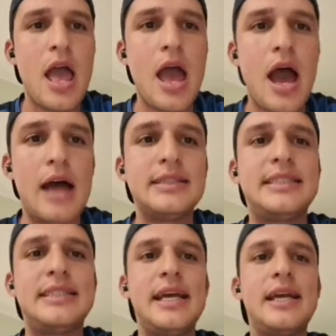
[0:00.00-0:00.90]
and
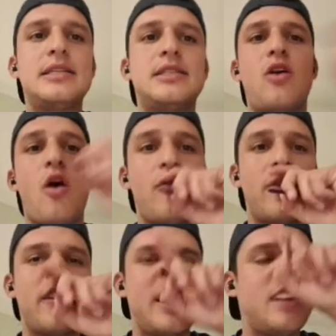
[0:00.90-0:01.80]
6
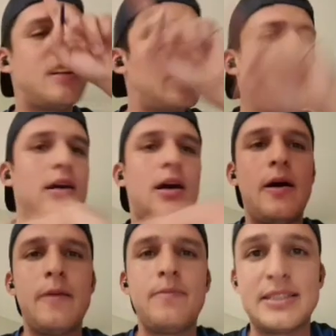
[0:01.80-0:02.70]
covering
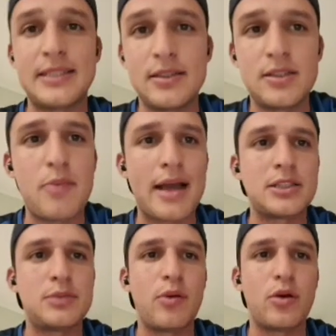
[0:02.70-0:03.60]
the center back
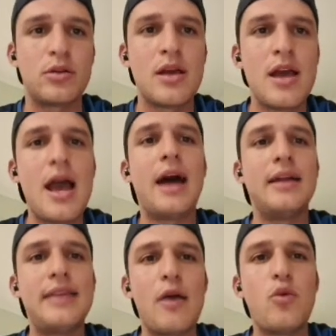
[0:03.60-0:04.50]
spot.
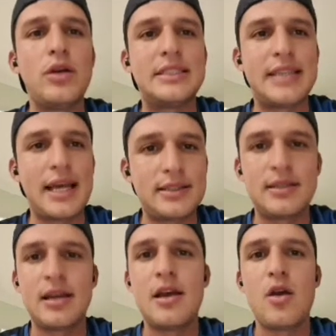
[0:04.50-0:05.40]
and then we
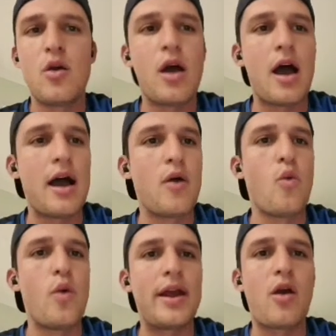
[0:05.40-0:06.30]
set,
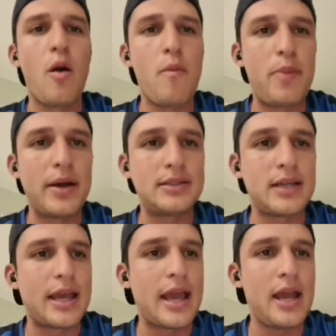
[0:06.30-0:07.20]
we compact
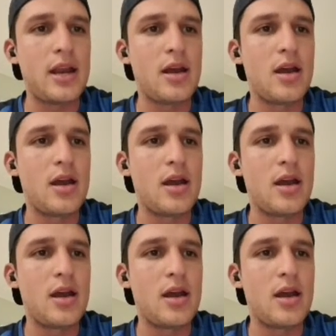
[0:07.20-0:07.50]
again.